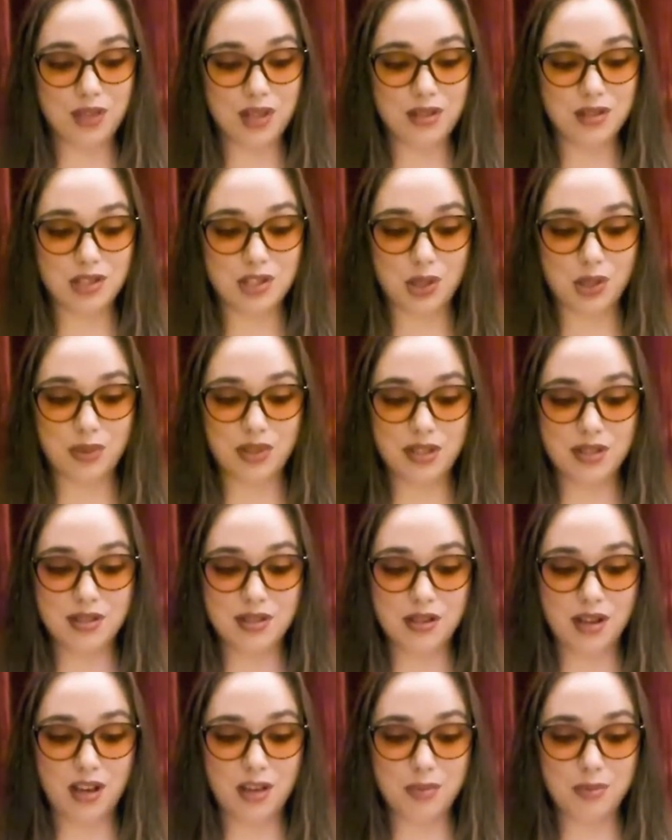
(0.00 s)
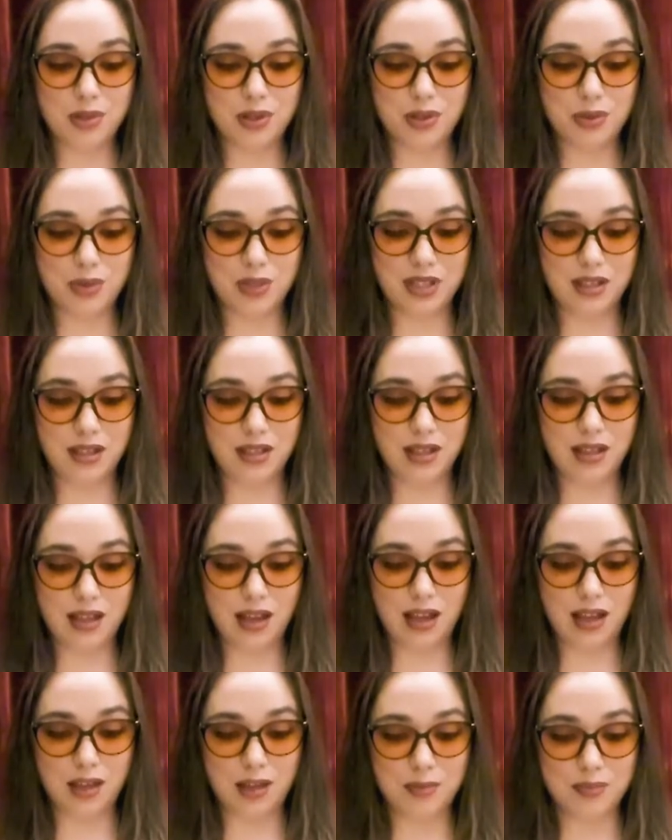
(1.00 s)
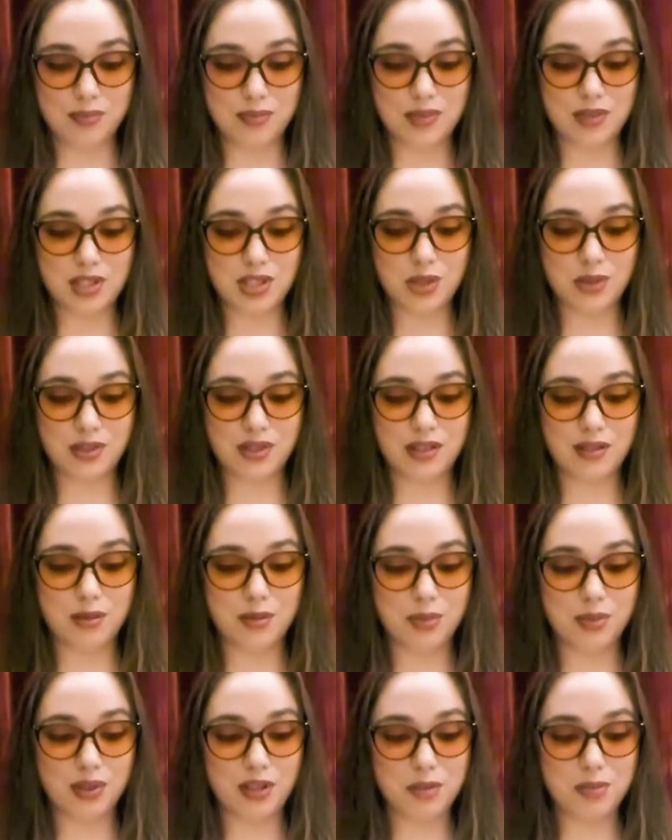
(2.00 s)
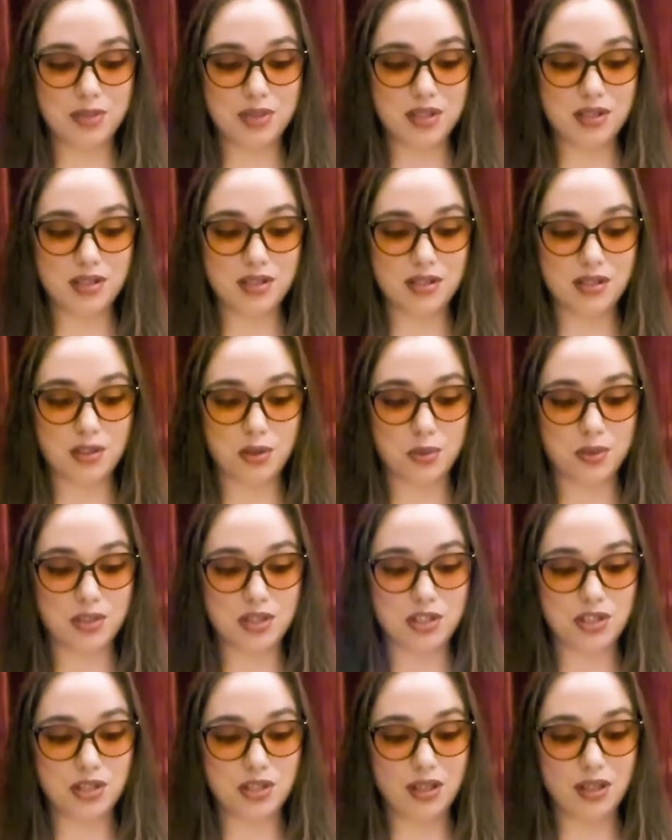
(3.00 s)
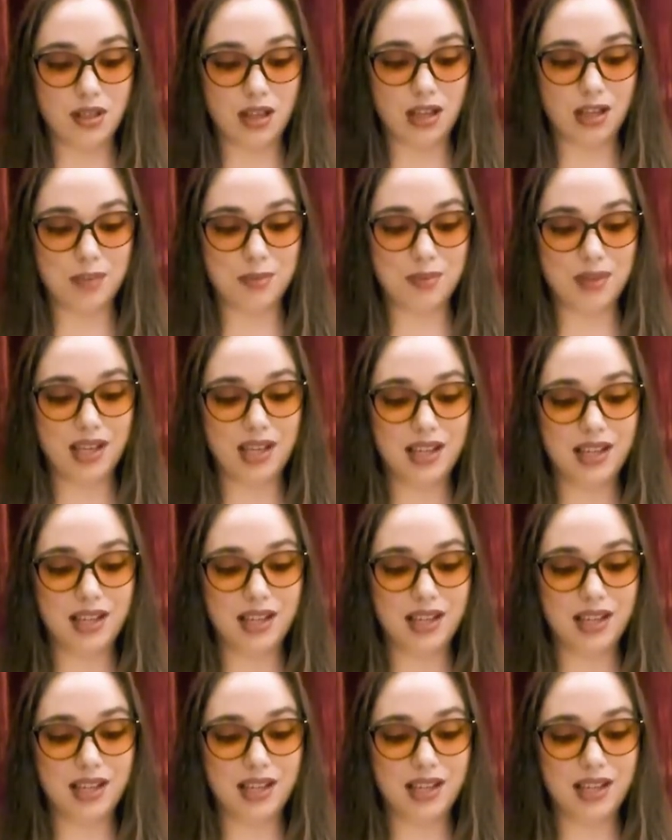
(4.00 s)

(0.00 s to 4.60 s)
So did Topper when he came. So did the plump sister when she came.